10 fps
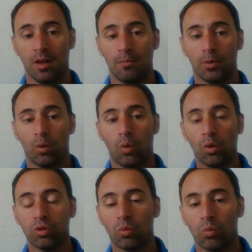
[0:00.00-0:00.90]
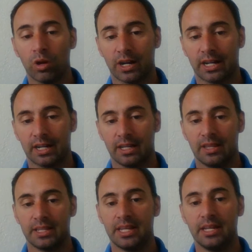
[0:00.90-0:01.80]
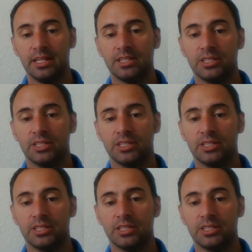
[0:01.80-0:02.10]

But all the work that they need